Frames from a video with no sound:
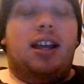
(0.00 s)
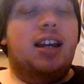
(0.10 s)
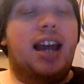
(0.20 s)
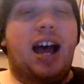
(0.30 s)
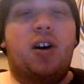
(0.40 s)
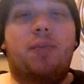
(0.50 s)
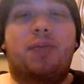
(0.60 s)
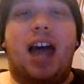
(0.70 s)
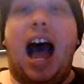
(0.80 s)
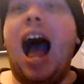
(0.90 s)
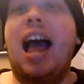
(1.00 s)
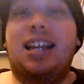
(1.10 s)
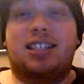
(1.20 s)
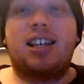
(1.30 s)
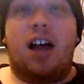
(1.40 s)
Now, I
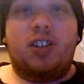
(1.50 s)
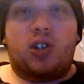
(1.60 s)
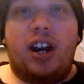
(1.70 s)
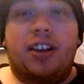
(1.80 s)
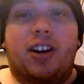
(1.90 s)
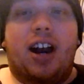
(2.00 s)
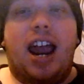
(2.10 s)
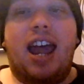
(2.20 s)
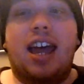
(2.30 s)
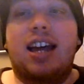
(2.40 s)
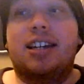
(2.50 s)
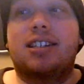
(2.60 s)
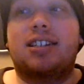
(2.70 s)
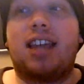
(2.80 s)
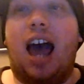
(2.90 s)
saw the trailer,
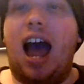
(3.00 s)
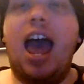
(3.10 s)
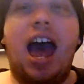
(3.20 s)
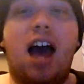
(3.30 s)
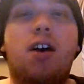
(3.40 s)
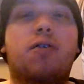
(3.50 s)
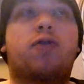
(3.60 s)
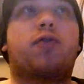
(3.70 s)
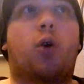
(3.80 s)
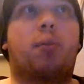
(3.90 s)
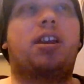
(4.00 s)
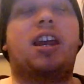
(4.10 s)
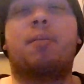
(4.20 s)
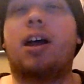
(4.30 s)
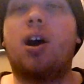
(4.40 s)
and I have
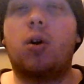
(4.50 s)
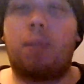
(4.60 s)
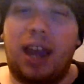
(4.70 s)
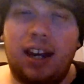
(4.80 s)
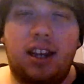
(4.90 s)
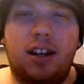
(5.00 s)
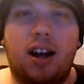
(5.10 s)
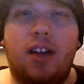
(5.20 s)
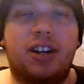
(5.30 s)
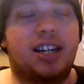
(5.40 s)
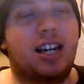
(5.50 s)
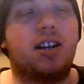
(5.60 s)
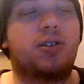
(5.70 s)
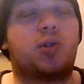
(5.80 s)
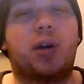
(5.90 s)
formulated my own opinion on the
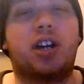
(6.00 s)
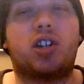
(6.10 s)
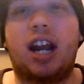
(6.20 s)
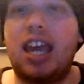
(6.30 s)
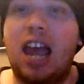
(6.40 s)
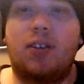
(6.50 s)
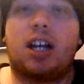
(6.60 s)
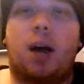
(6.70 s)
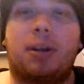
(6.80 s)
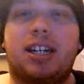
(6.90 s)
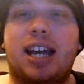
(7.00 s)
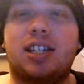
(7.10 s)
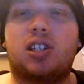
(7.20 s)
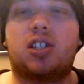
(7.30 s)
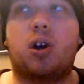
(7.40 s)
Nintendo Switch, and I gave it a couple of
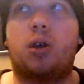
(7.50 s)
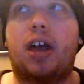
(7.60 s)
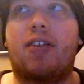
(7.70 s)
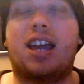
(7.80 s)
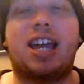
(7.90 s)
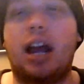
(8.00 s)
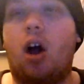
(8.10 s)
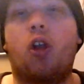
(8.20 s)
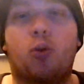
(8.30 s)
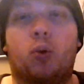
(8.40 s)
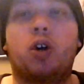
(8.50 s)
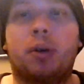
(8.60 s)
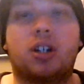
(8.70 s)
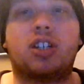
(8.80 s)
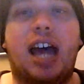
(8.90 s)
days so that they could get all the
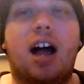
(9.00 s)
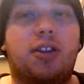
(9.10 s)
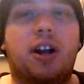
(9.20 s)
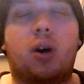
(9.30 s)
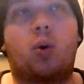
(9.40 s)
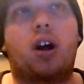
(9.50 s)
rumors out there and